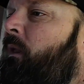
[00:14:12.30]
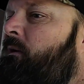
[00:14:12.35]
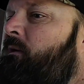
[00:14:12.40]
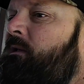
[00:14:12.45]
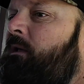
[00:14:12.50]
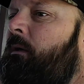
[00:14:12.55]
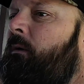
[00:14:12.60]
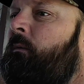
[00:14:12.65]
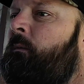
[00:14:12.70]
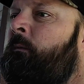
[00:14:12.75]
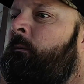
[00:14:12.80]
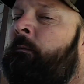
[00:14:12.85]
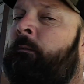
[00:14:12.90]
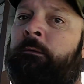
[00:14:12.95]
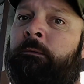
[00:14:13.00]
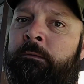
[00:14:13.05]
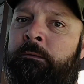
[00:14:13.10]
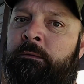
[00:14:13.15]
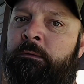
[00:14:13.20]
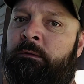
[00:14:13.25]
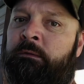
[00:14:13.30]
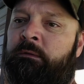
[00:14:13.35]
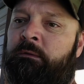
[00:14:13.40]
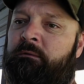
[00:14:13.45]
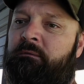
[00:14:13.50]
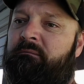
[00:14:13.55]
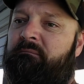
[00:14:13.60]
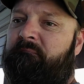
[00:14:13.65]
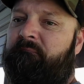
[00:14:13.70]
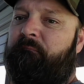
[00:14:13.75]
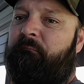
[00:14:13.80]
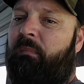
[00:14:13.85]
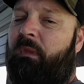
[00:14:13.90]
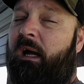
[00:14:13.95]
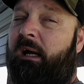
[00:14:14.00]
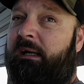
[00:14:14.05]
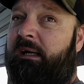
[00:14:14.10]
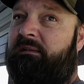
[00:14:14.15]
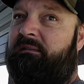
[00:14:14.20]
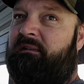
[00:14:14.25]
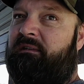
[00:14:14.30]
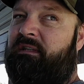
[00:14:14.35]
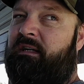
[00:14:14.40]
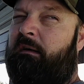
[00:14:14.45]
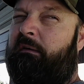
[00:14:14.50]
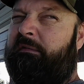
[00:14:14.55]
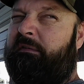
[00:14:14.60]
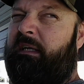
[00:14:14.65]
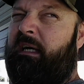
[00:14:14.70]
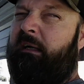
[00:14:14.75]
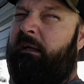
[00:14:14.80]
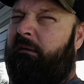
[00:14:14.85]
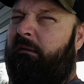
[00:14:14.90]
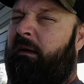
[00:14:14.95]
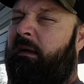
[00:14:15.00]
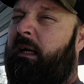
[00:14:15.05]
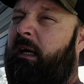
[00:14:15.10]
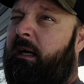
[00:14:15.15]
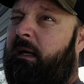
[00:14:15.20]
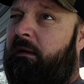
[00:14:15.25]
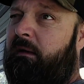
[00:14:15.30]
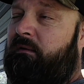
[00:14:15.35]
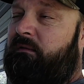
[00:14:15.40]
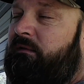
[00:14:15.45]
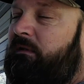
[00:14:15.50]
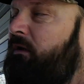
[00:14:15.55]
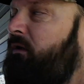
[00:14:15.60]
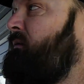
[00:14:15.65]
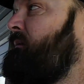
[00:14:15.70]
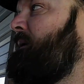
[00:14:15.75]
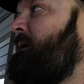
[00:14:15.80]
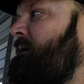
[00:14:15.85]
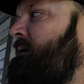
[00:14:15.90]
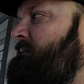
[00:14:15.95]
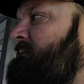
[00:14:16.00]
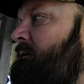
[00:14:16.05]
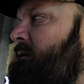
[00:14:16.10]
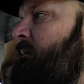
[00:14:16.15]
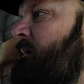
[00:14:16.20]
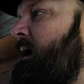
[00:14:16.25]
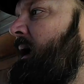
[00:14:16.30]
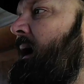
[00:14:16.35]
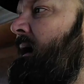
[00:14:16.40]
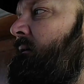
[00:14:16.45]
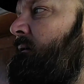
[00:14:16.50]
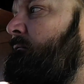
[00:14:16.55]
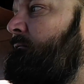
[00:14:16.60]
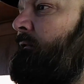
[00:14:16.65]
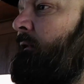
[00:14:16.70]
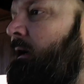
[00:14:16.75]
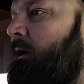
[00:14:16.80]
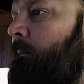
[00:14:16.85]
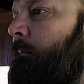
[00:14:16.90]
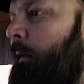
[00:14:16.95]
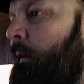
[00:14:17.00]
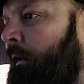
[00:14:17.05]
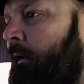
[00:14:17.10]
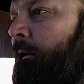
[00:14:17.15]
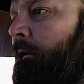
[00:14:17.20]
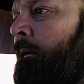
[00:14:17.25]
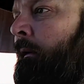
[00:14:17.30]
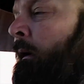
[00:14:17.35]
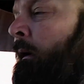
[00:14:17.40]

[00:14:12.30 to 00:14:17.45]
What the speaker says: So, I guess the channel's technically 9 years old, but it's only been active for like a month.